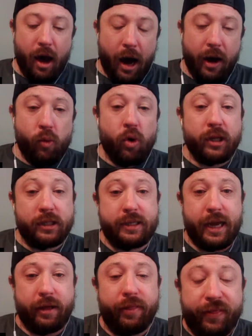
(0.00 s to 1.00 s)
I wanted to
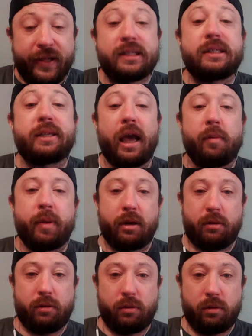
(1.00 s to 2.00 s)
take this segment
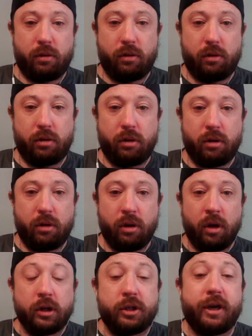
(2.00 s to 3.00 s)

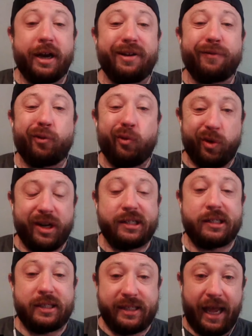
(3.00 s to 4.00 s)
to kind of
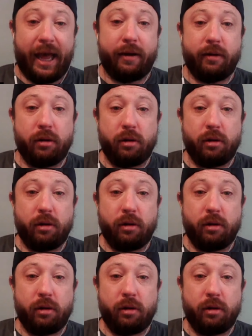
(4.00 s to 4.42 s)
reset